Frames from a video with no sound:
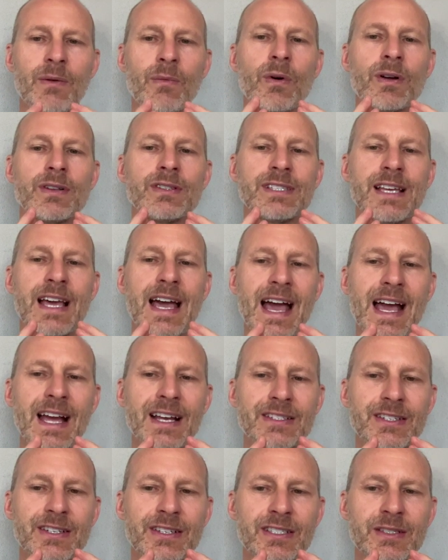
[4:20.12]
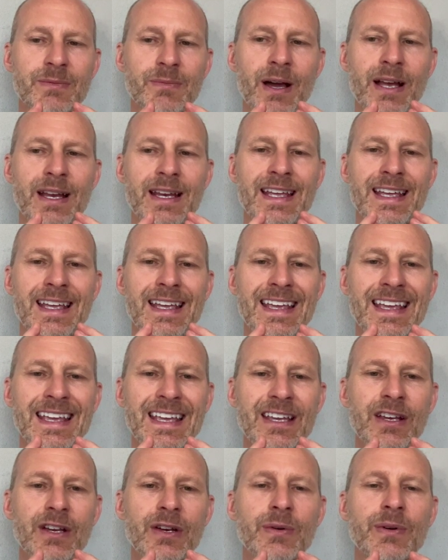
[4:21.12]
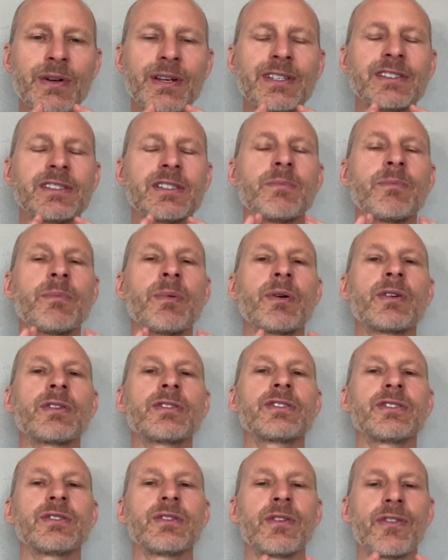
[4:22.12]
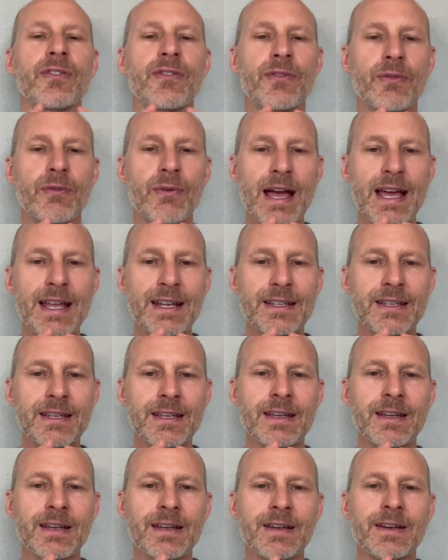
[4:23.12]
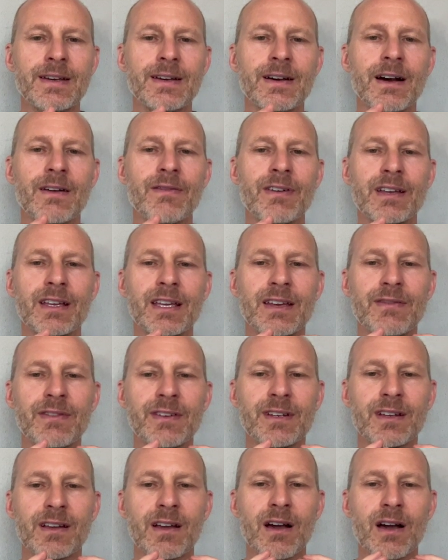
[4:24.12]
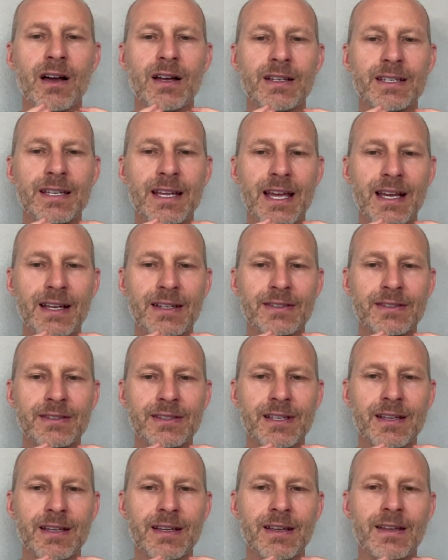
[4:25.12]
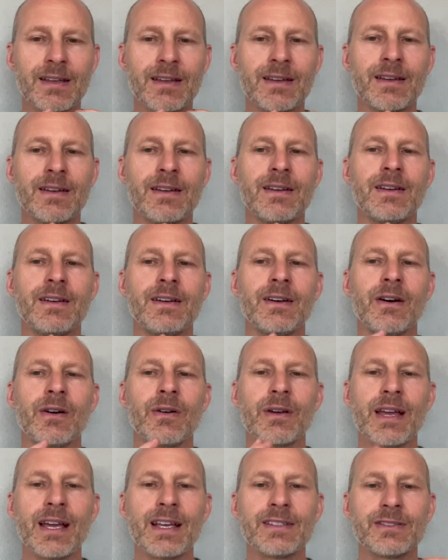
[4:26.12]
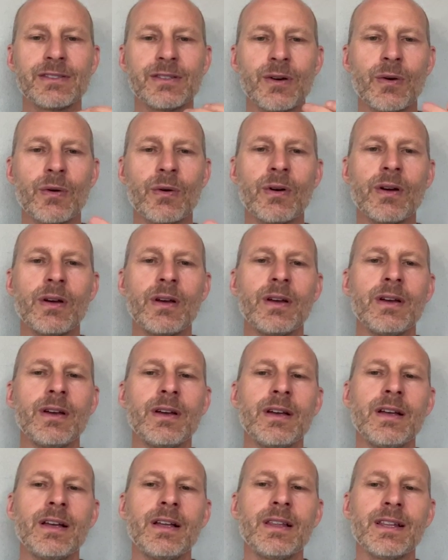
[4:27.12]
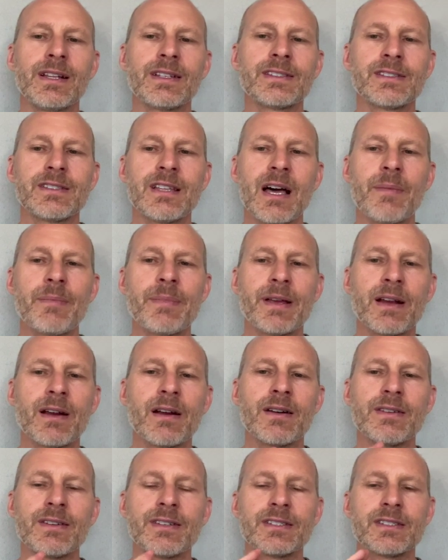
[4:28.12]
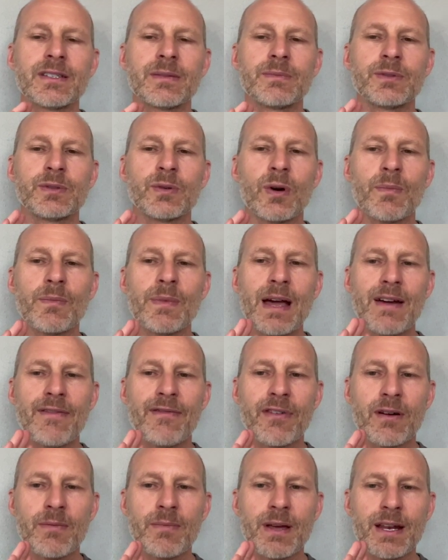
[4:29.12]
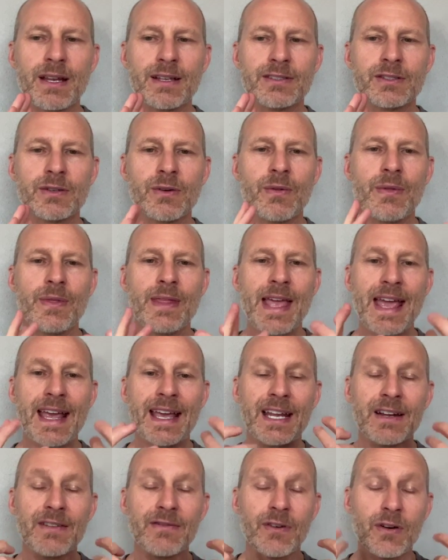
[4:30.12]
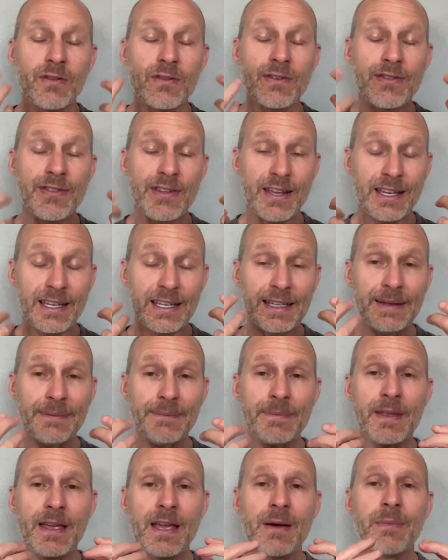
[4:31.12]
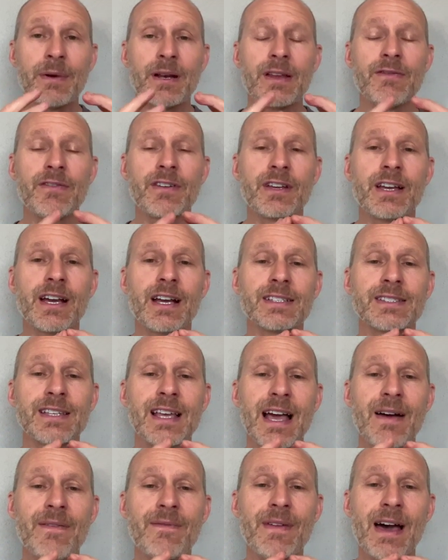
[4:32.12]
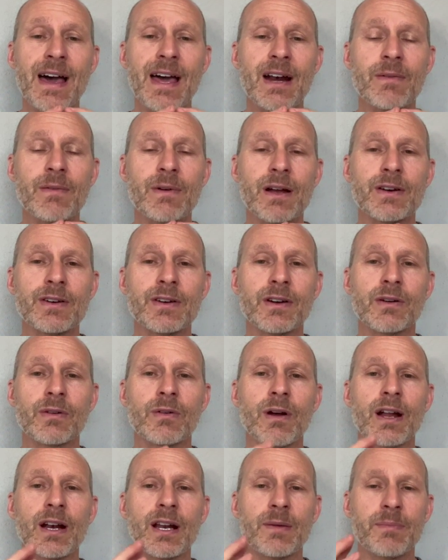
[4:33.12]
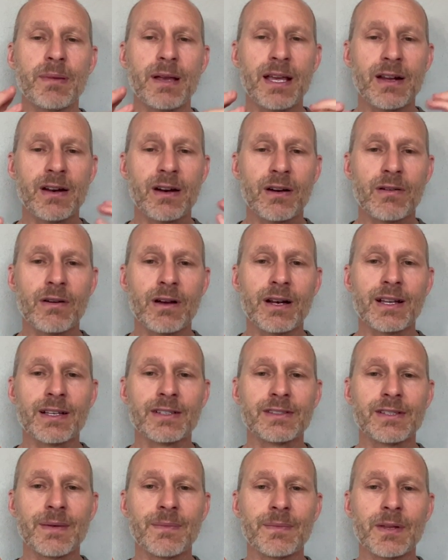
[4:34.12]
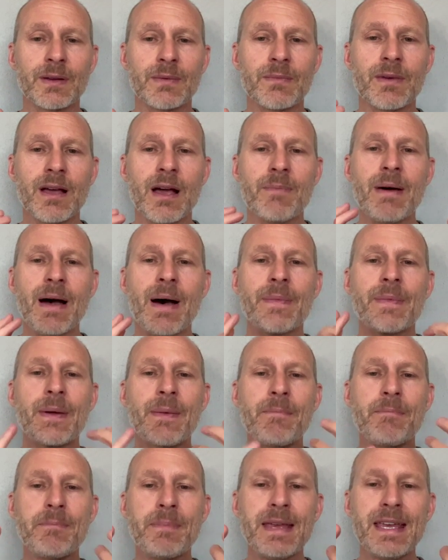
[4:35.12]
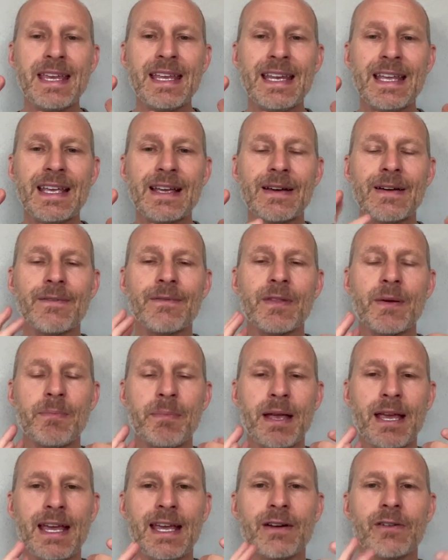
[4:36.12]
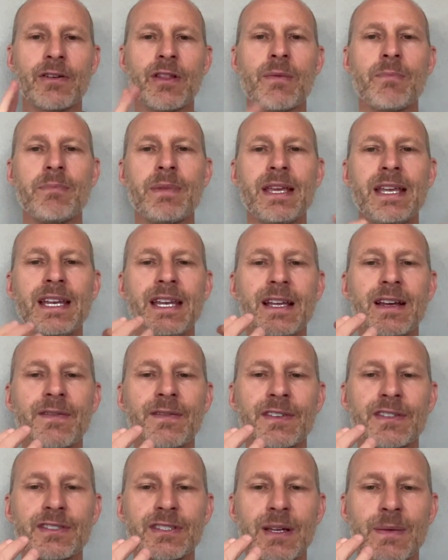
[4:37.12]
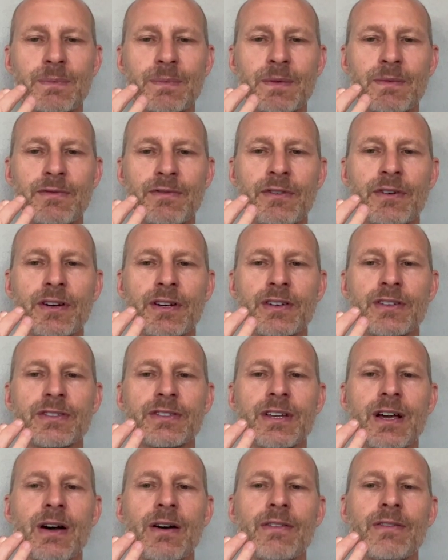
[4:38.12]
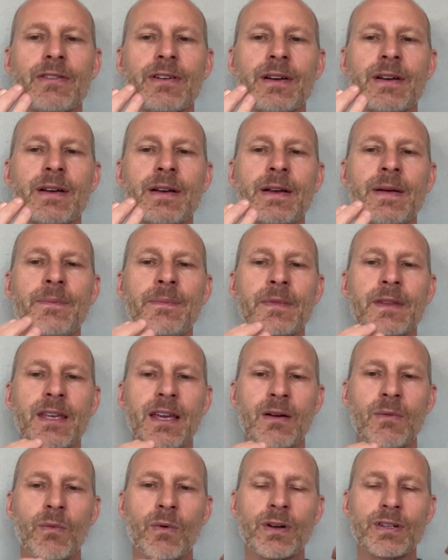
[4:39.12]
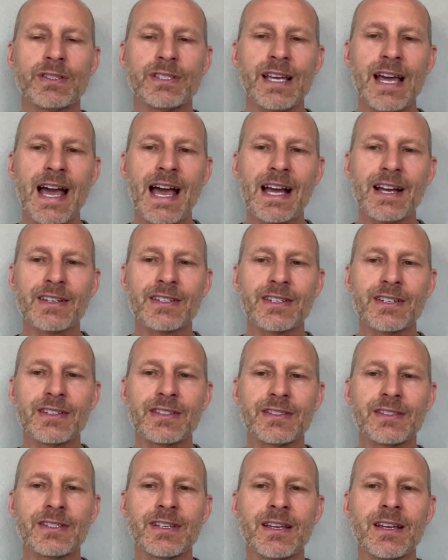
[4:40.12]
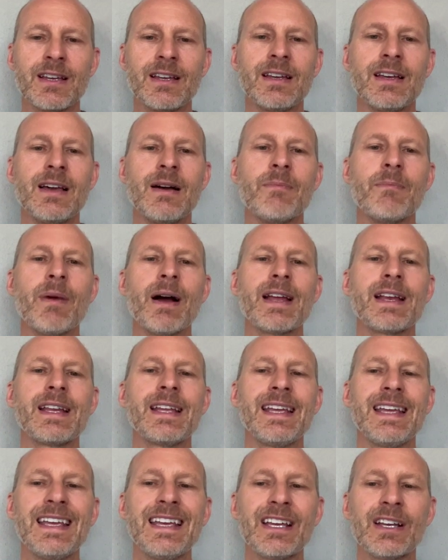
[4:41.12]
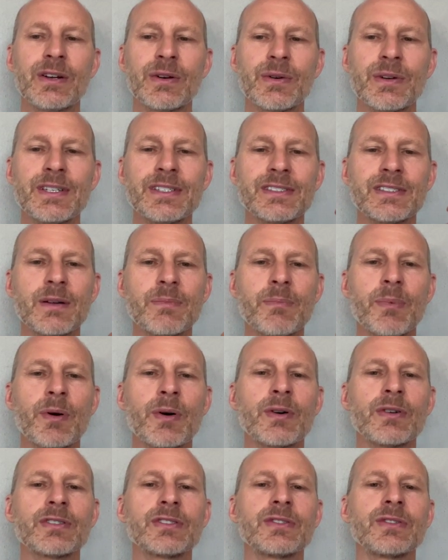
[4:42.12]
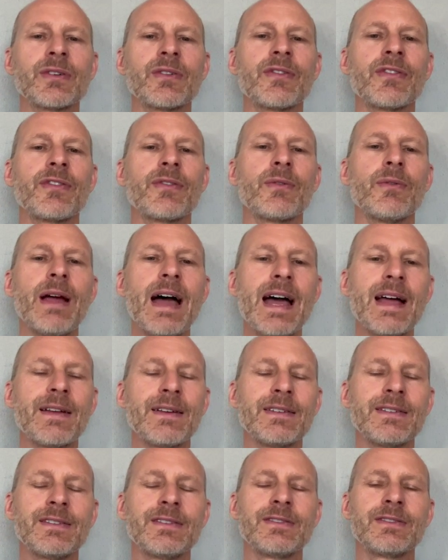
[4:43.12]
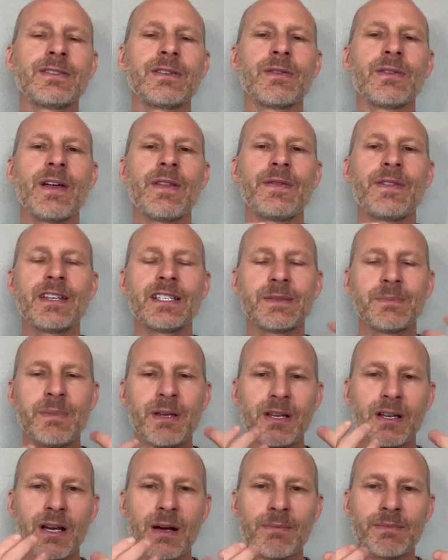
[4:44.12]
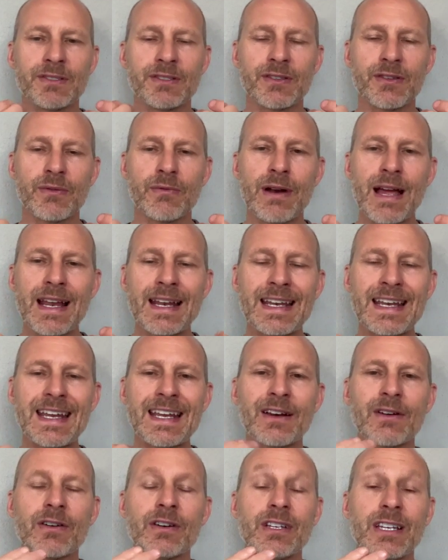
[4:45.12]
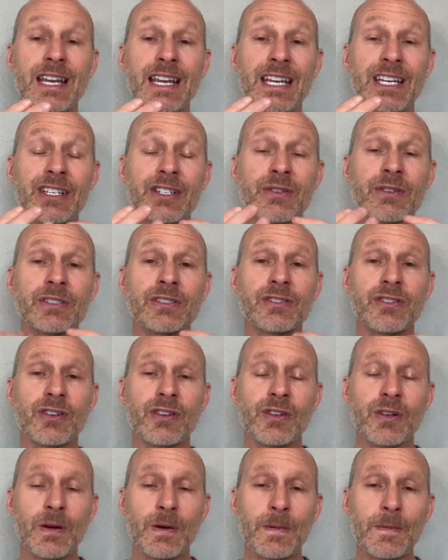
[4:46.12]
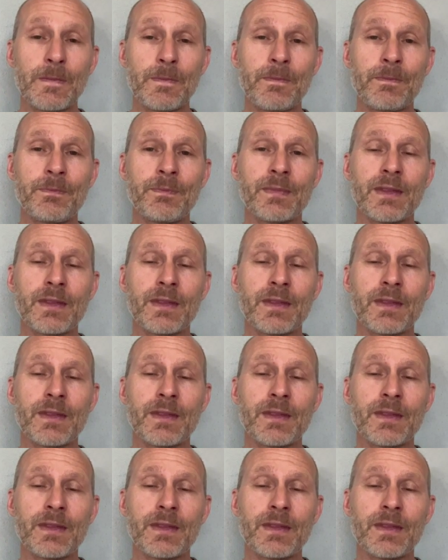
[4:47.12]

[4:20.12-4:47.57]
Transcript: and one's actions might increase the personal threat of a given context. Okay, so let's stop here and just absorb that for a minute. So, negative overthinking how many of you guys have that around your chronic pain or chronic symptom about the meaning of the pain, the meaning of the symptom for yourself and one's actions? might increase the personal threat so that this becomes threatening or dangerous to you.